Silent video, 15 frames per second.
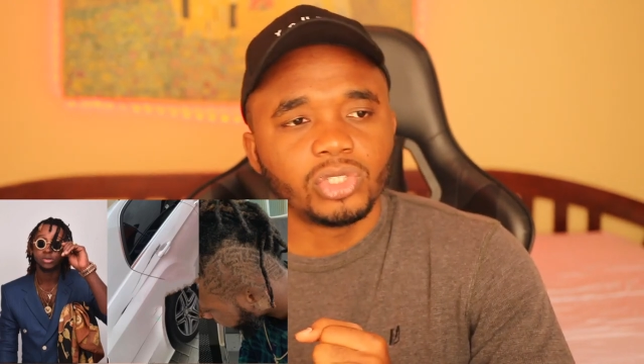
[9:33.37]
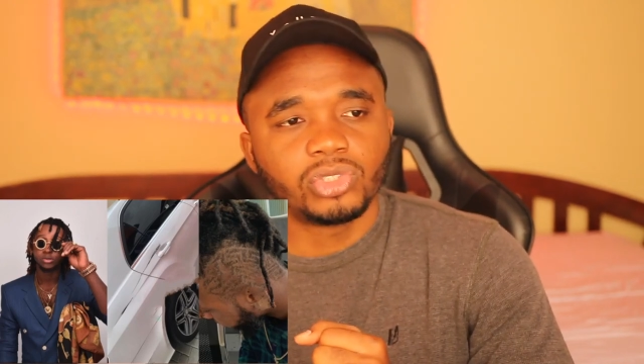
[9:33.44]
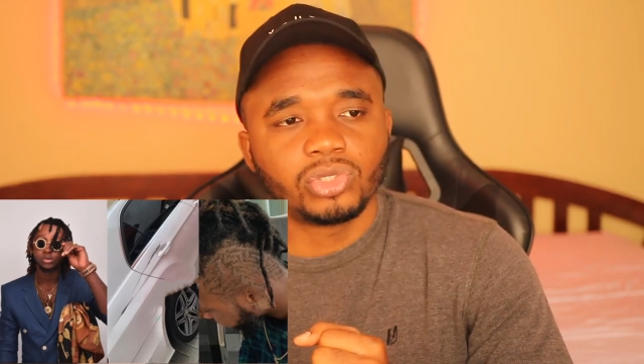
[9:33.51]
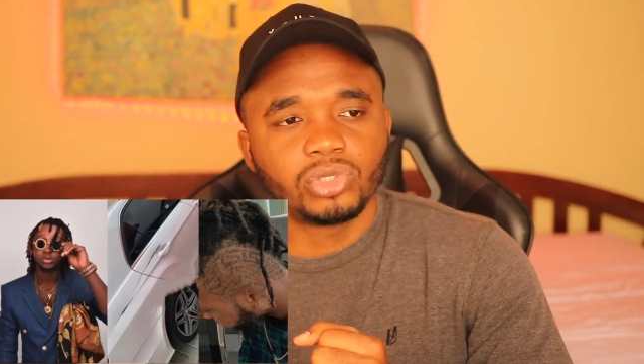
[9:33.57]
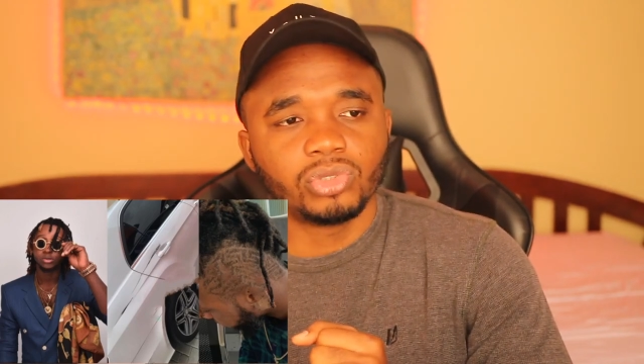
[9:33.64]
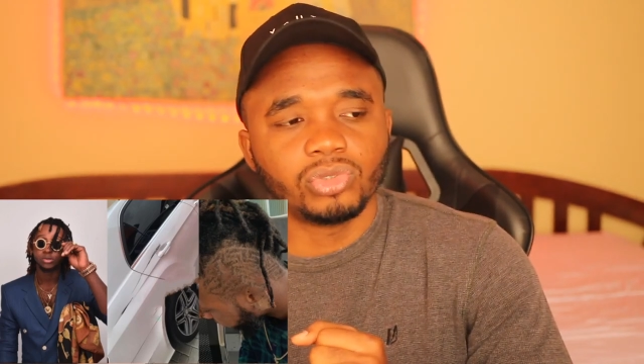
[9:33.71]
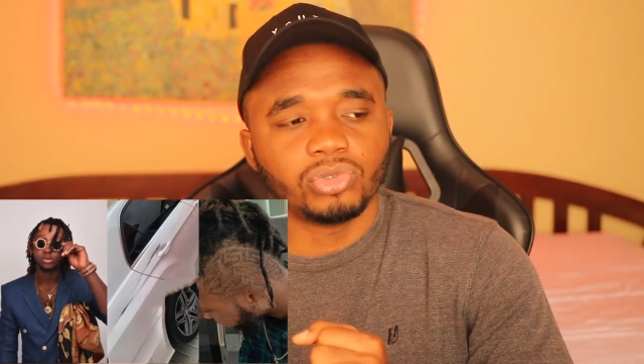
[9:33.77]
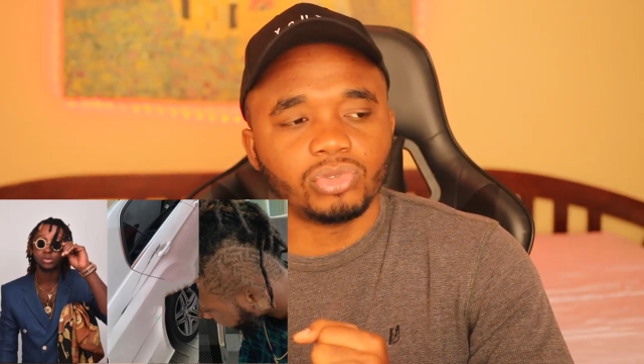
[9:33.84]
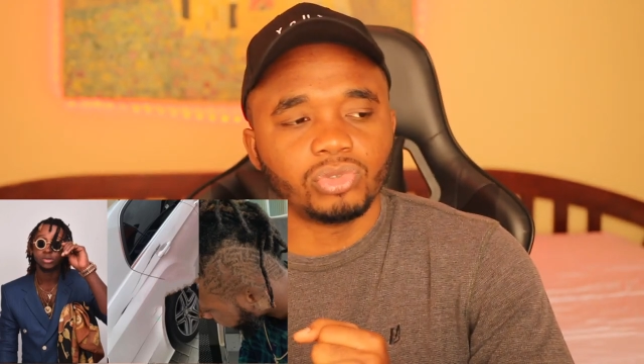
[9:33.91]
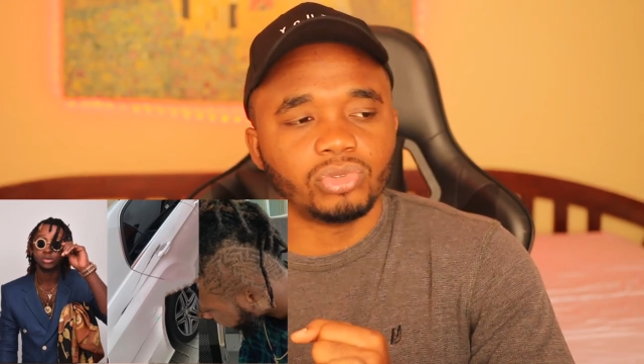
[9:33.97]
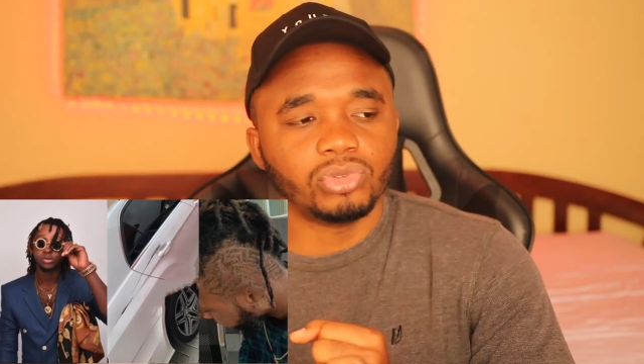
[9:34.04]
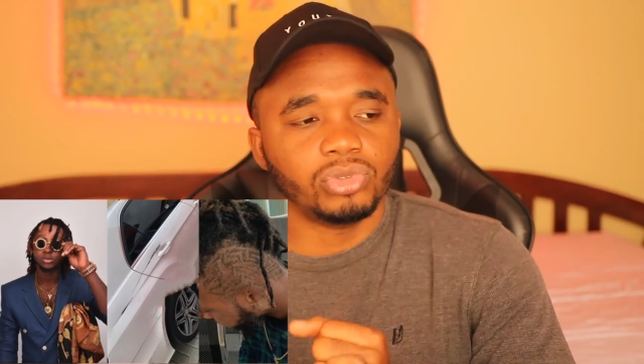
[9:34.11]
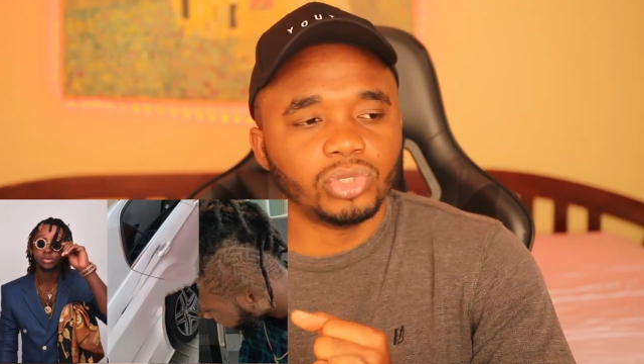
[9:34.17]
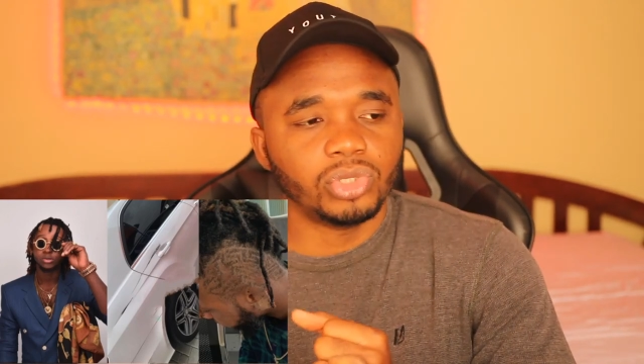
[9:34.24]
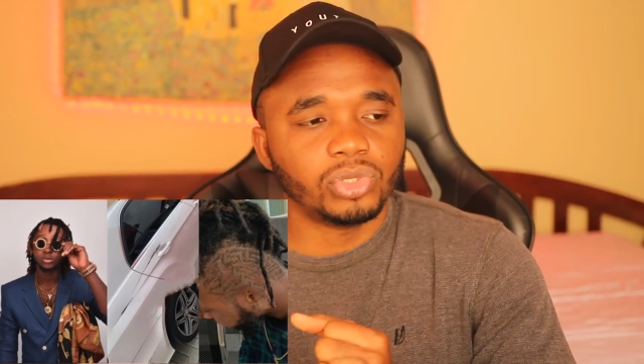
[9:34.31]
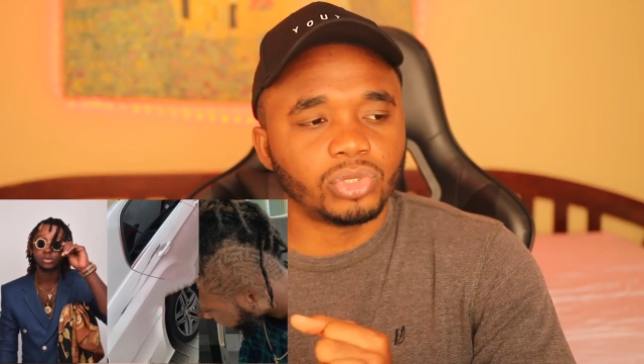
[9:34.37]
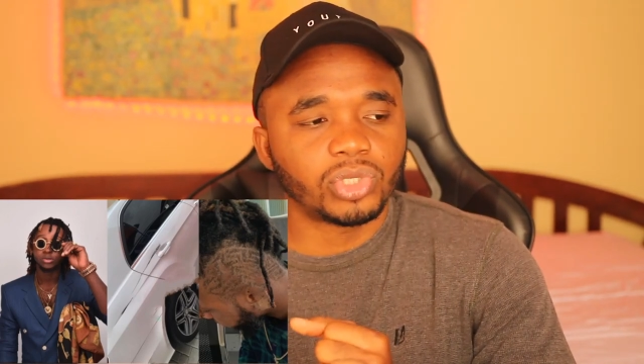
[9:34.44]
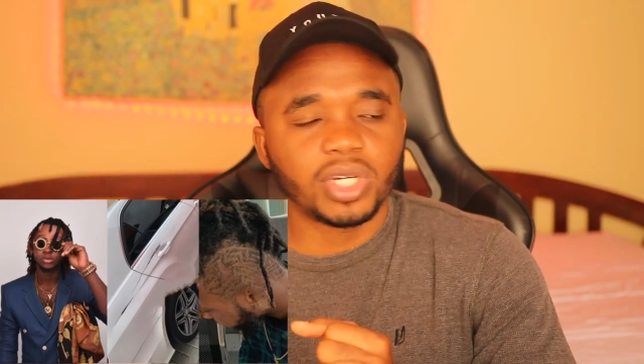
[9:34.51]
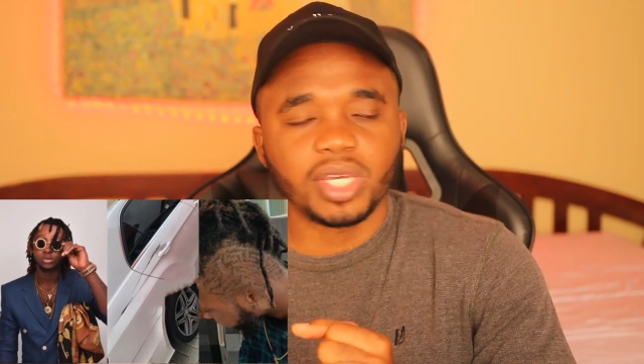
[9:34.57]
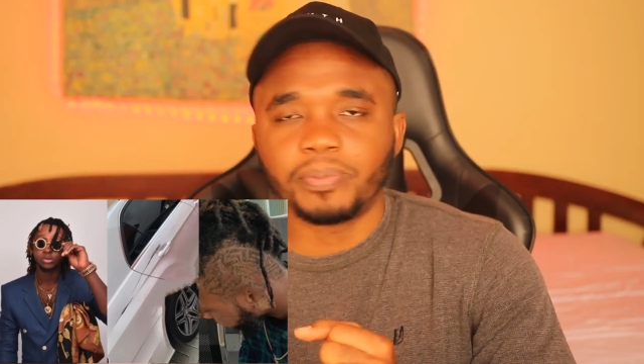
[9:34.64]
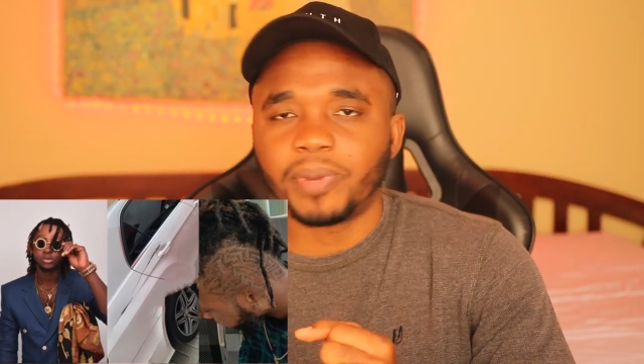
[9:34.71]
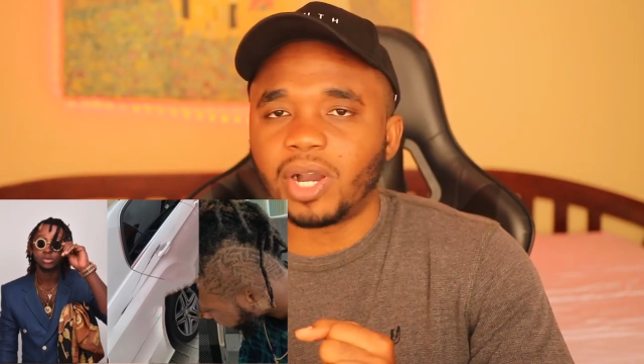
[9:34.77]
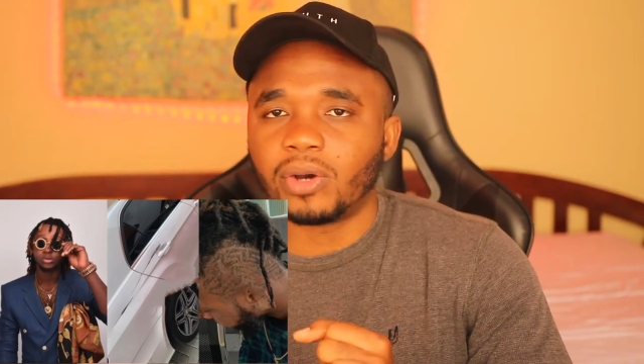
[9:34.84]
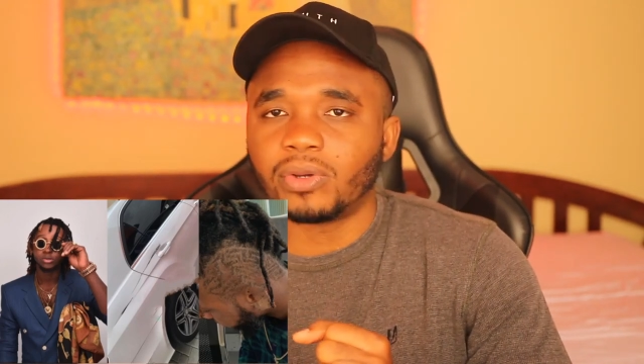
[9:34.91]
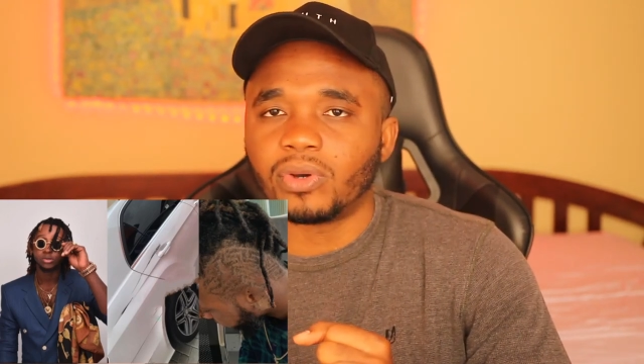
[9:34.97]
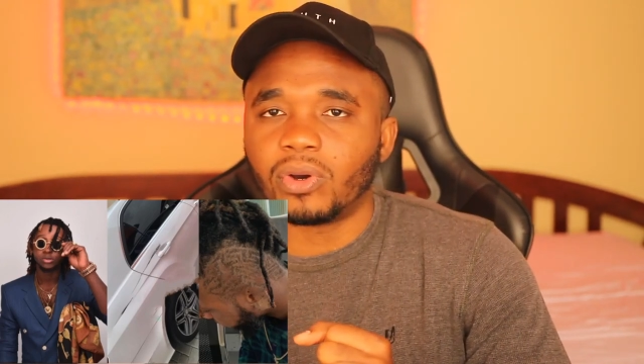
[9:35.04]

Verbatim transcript: to you know talk about